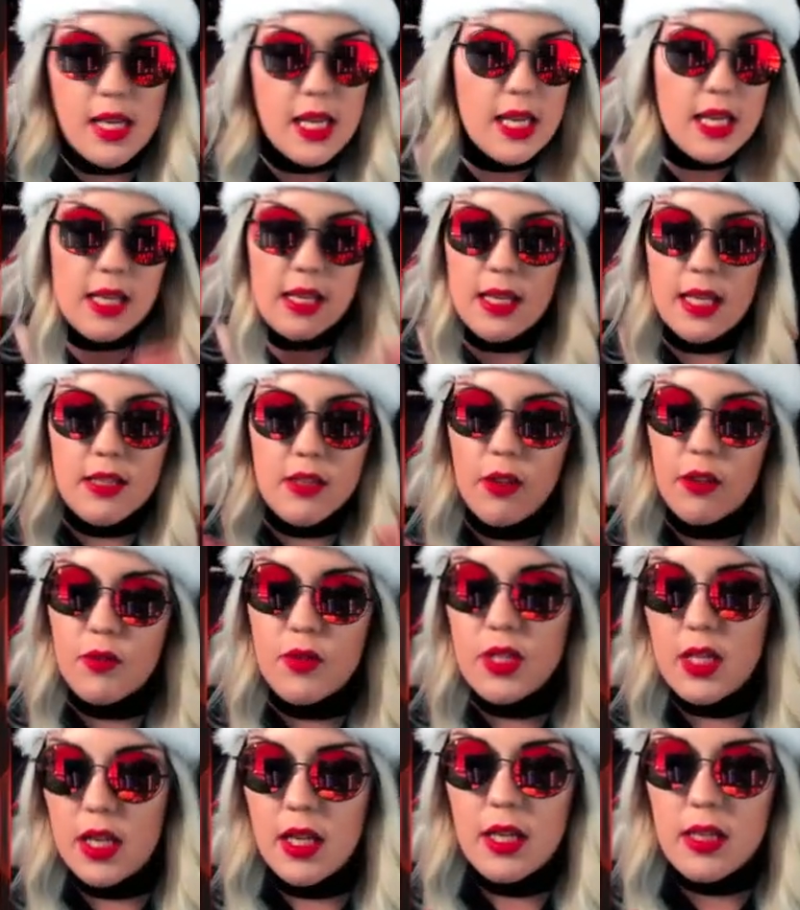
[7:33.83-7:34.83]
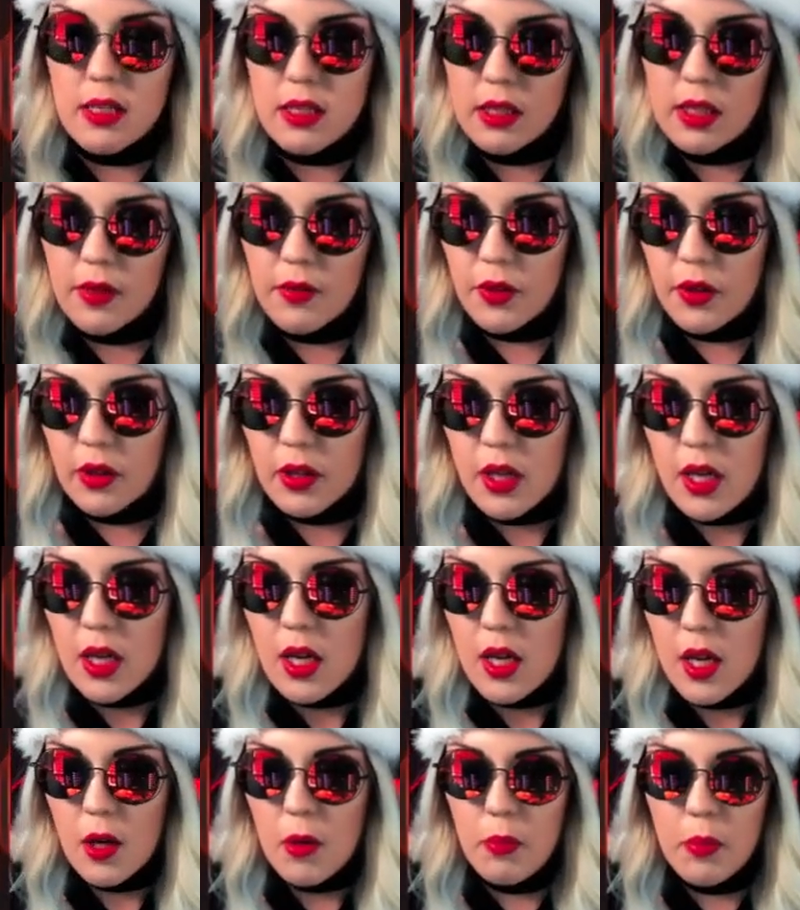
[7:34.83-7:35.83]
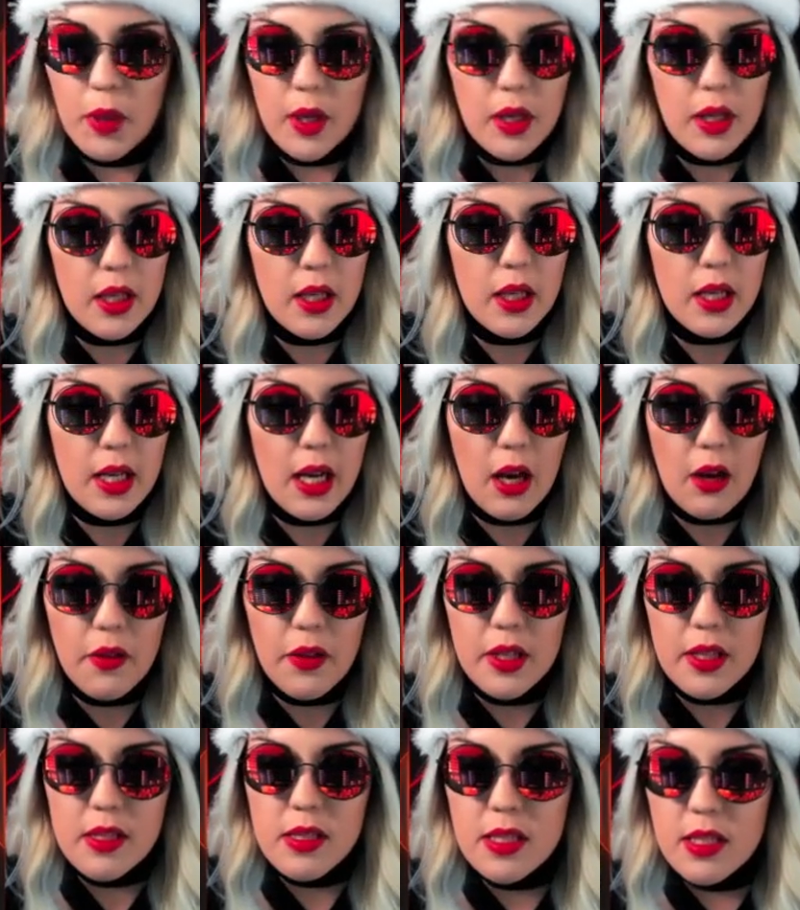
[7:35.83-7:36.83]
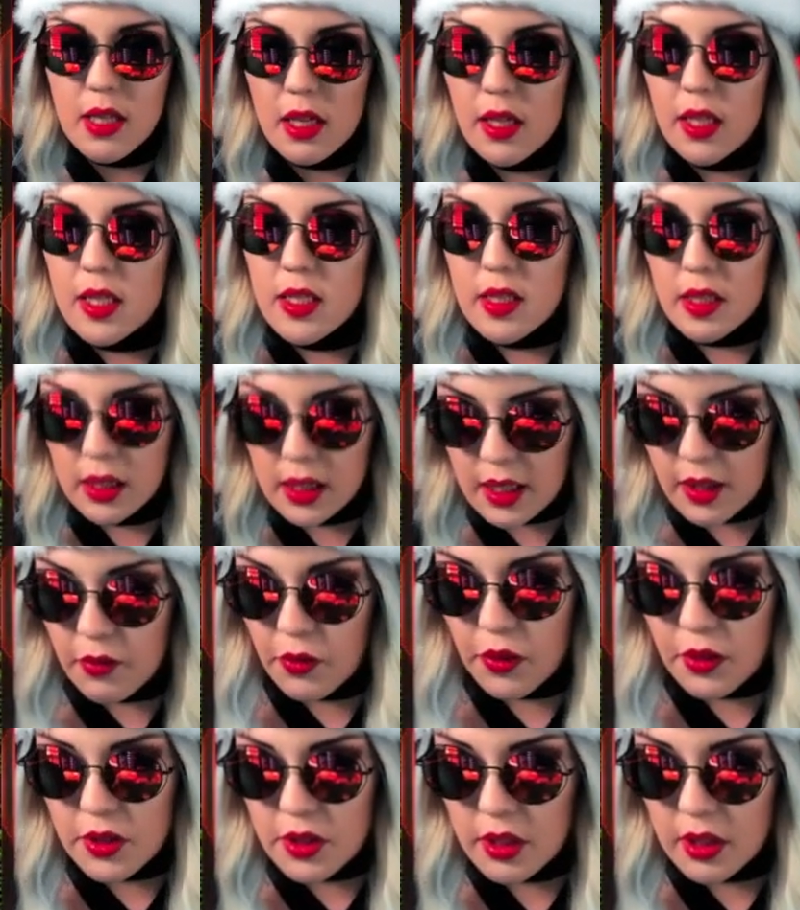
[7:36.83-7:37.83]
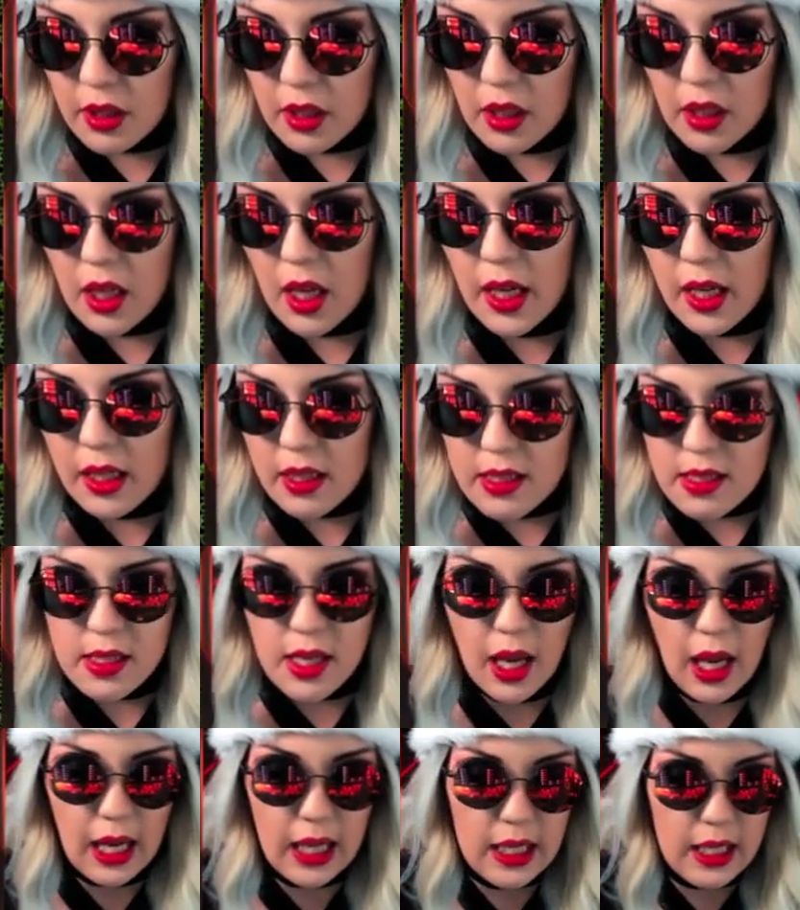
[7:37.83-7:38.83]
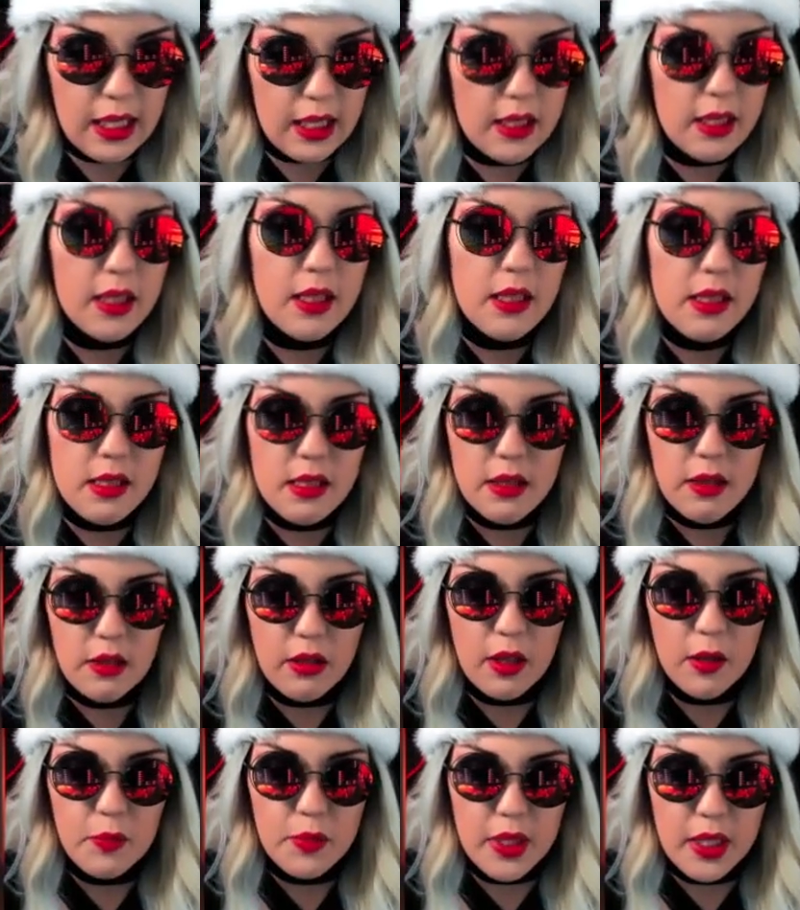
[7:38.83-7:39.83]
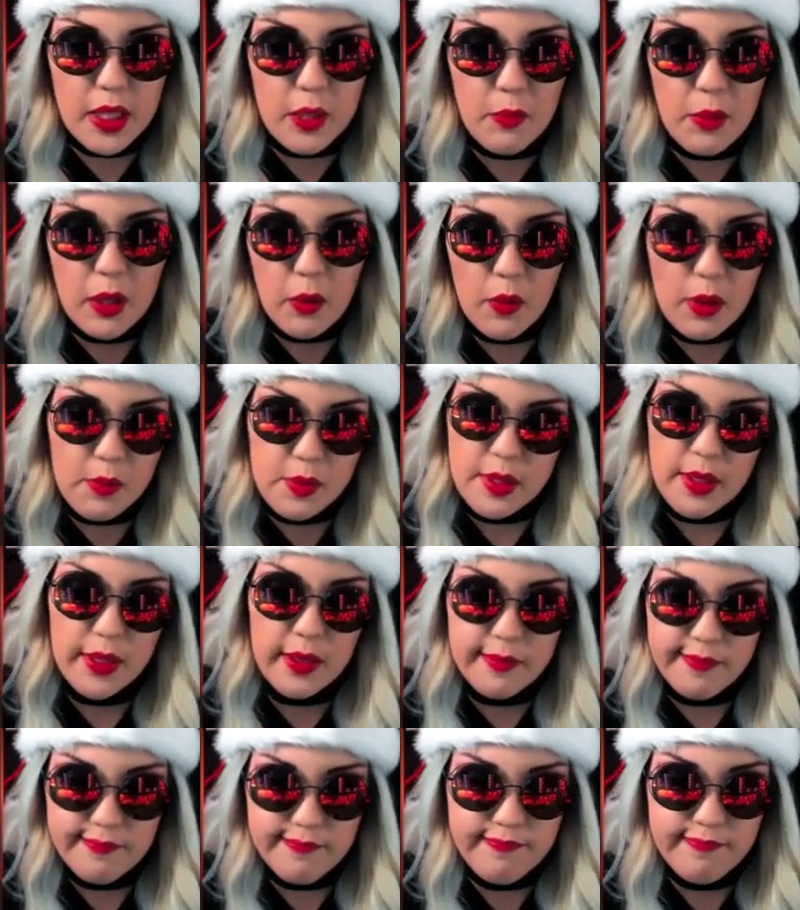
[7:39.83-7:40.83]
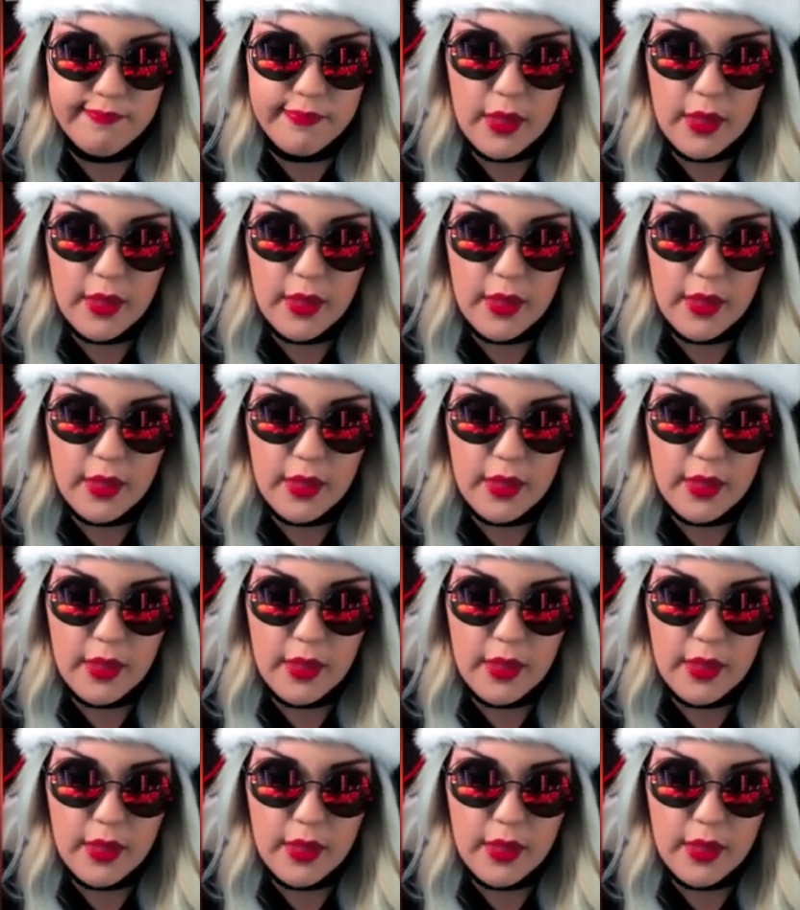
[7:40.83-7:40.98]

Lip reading: It's all done and delivered, but now that it's done and delivered to the clients, I need to consider updating my website.